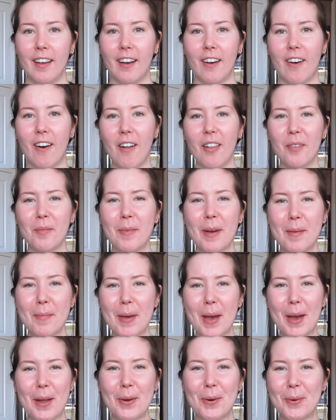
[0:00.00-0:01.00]
all of my
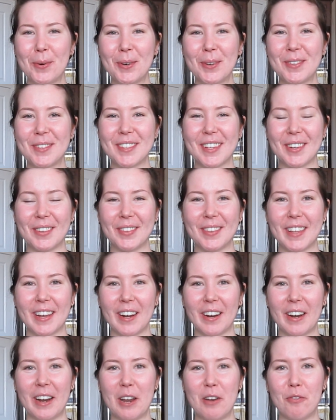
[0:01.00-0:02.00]
pet owners out
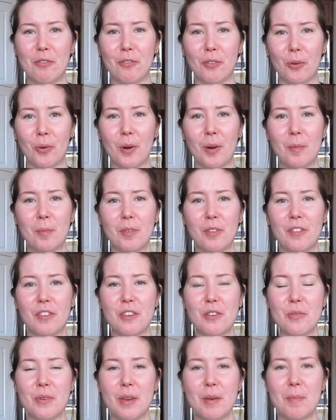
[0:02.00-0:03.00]
there informed so
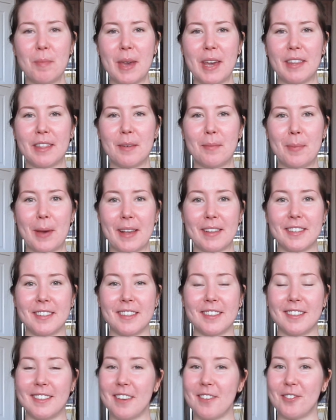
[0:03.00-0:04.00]
you can make the best
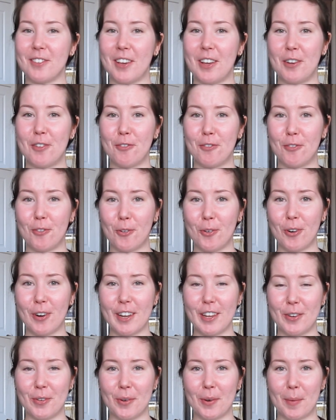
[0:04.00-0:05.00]
decision for
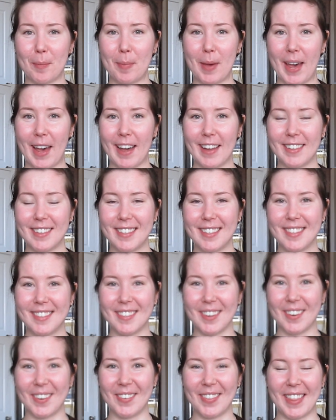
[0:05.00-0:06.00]
your pet.
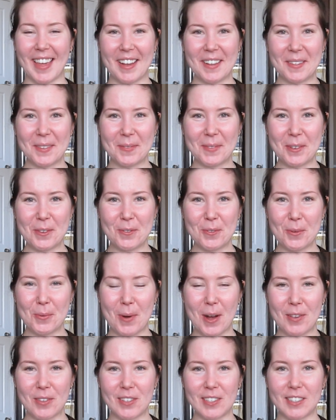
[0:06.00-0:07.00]
So thanks so much for
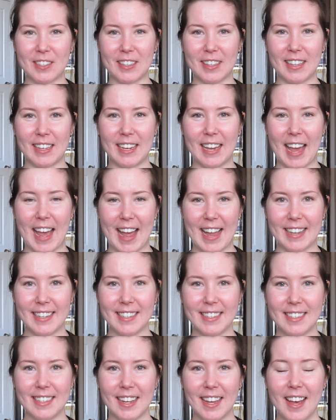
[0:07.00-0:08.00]
watching till the
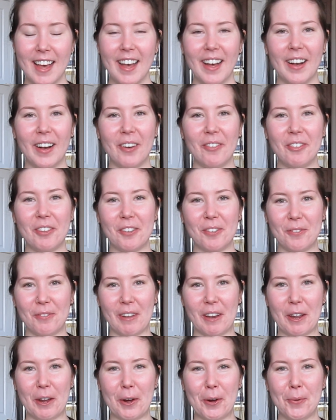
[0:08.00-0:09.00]
end of this
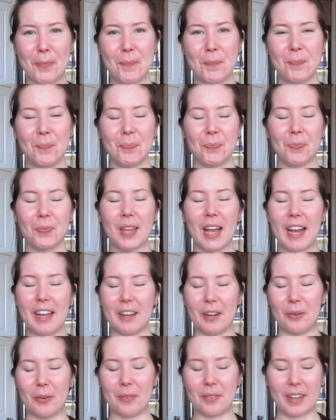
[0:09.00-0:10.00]
video. I
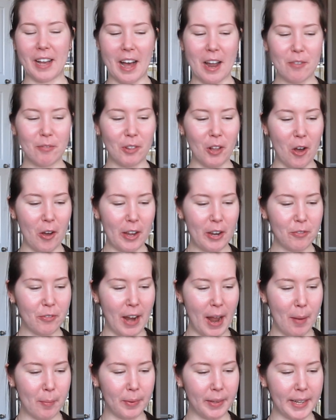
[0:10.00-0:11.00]
know it was kind of long and
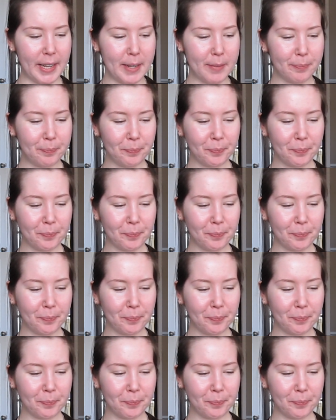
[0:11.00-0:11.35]
rambly,